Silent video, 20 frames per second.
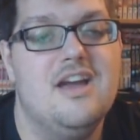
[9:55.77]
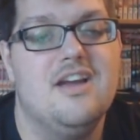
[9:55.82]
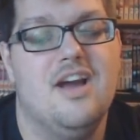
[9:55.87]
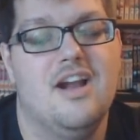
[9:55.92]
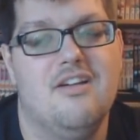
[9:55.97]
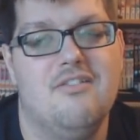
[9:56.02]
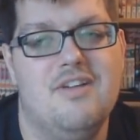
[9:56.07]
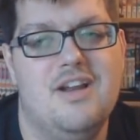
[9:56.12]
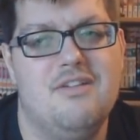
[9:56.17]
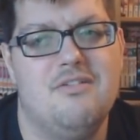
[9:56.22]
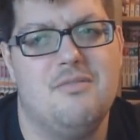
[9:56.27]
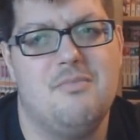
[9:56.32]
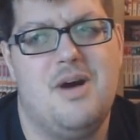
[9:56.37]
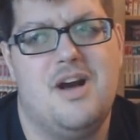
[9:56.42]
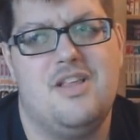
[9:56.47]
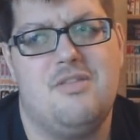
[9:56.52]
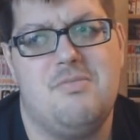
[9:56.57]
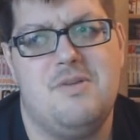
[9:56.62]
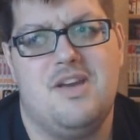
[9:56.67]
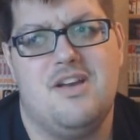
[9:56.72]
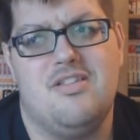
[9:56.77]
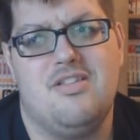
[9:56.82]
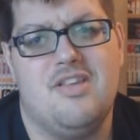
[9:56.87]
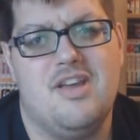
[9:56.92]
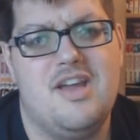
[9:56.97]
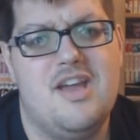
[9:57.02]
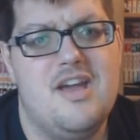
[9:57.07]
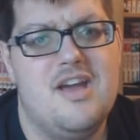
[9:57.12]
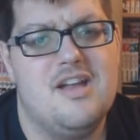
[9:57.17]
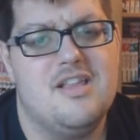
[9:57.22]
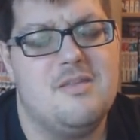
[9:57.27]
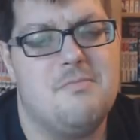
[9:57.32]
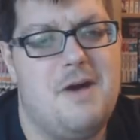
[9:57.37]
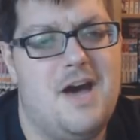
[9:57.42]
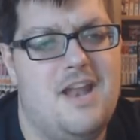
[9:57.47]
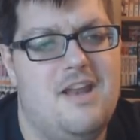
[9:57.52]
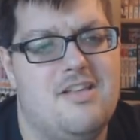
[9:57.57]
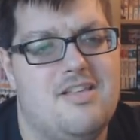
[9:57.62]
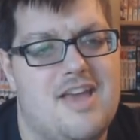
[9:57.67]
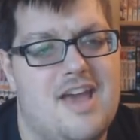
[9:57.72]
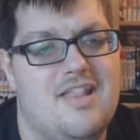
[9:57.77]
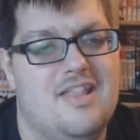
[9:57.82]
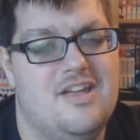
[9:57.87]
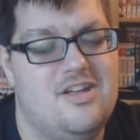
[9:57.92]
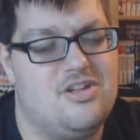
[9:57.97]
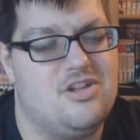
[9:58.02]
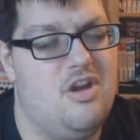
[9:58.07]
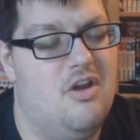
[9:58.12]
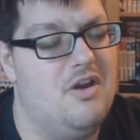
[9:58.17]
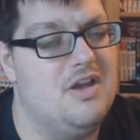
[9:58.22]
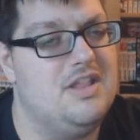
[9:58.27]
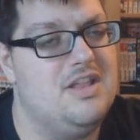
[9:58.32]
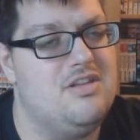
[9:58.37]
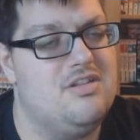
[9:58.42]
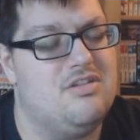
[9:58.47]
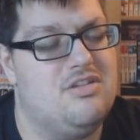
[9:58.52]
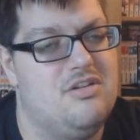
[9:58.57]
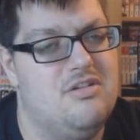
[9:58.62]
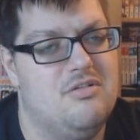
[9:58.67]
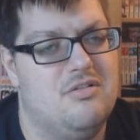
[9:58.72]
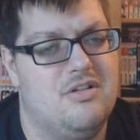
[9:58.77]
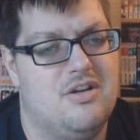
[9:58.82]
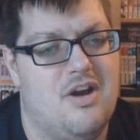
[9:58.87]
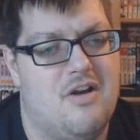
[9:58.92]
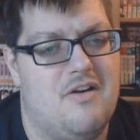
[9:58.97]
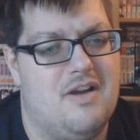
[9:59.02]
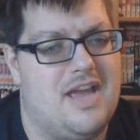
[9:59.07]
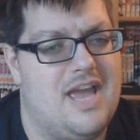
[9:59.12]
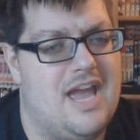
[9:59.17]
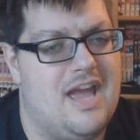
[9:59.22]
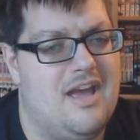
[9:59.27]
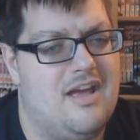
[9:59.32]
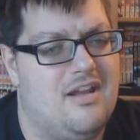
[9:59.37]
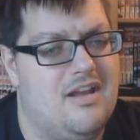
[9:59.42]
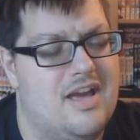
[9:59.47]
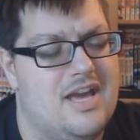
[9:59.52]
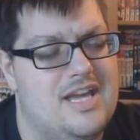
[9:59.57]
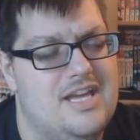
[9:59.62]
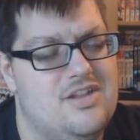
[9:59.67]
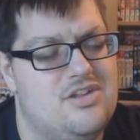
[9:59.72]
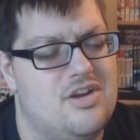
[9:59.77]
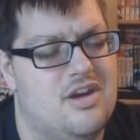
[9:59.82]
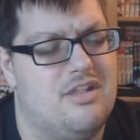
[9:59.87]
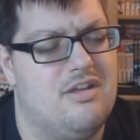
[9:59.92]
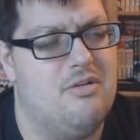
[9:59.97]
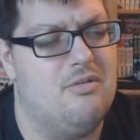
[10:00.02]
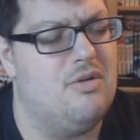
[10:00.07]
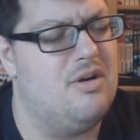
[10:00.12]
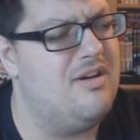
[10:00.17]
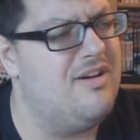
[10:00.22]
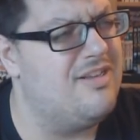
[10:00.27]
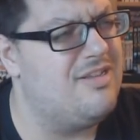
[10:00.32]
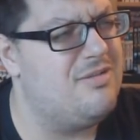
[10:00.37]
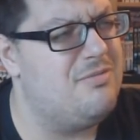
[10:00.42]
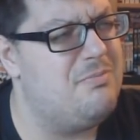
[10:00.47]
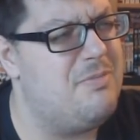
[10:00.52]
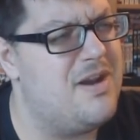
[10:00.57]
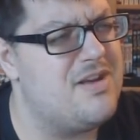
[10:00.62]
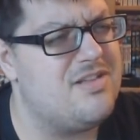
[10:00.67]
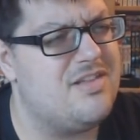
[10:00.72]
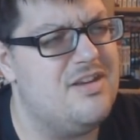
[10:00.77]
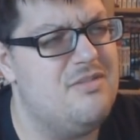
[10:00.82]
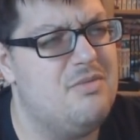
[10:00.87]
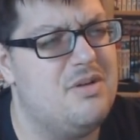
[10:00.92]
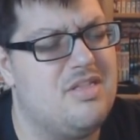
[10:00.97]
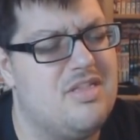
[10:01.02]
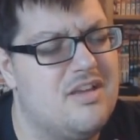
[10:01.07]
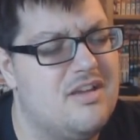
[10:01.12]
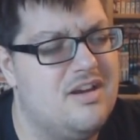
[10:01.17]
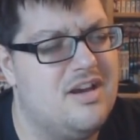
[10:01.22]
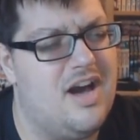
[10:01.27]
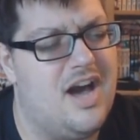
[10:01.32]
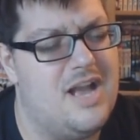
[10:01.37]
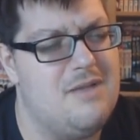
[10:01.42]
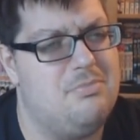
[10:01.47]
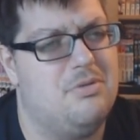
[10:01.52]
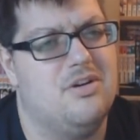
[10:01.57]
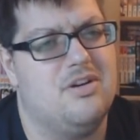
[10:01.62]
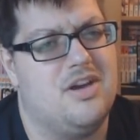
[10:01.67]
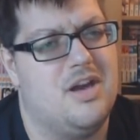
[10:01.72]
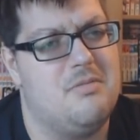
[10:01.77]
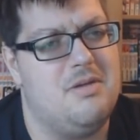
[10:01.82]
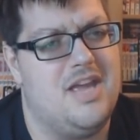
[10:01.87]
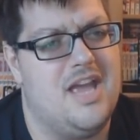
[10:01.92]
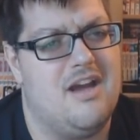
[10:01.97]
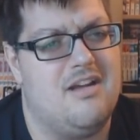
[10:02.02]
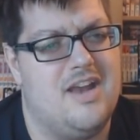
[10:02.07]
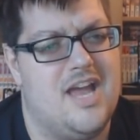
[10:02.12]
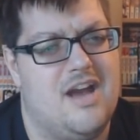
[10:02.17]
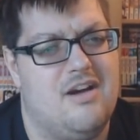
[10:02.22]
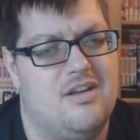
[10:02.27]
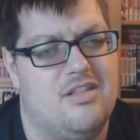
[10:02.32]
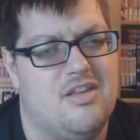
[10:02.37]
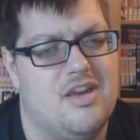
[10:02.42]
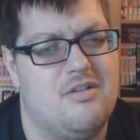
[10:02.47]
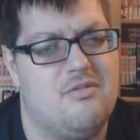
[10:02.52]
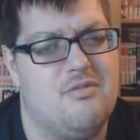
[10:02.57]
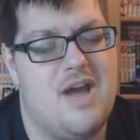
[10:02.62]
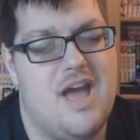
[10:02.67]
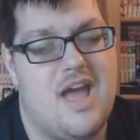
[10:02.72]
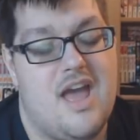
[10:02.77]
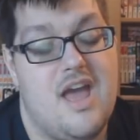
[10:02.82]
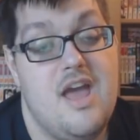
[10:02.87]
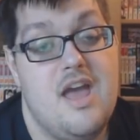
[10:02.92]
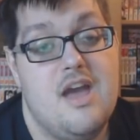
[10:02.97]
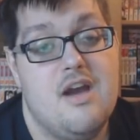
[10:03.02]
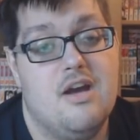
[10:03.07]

kind of really reminds me because like Tabata is heavily showing these two going at like each other especially with the guidebook coming out now it's where